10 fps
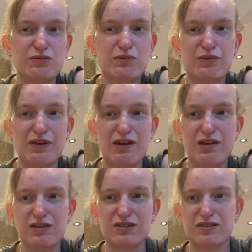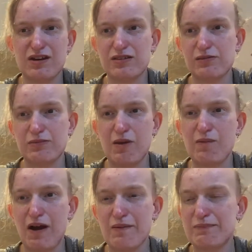what they consider to be
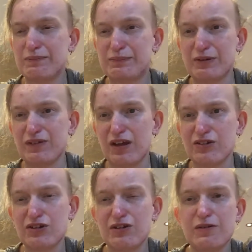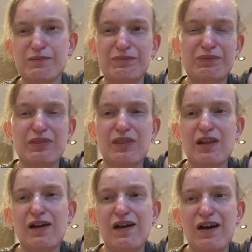white privilege.
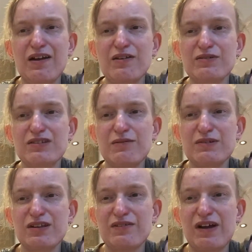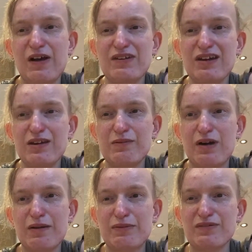I don't see myself having any
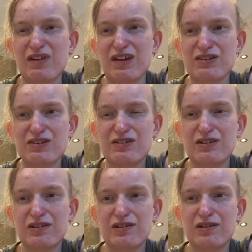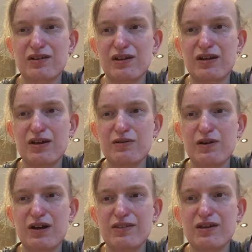white privilege.
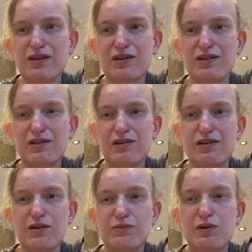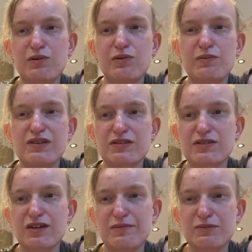I think, we all went to the
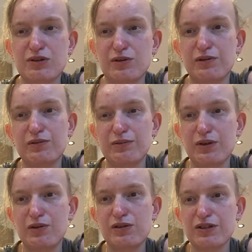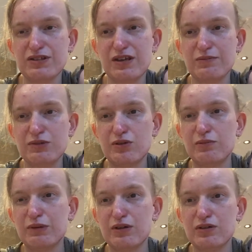same school, we all got the same school
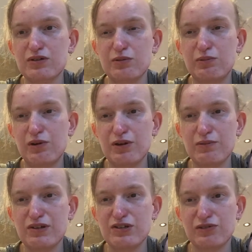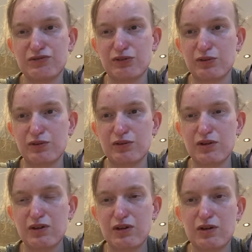books. What are you whinging for?
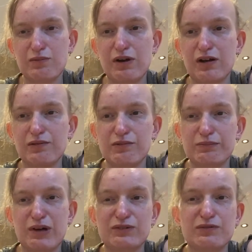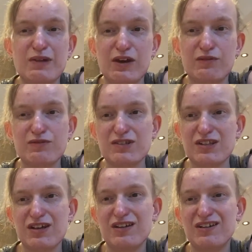Well, apart from me, obviously.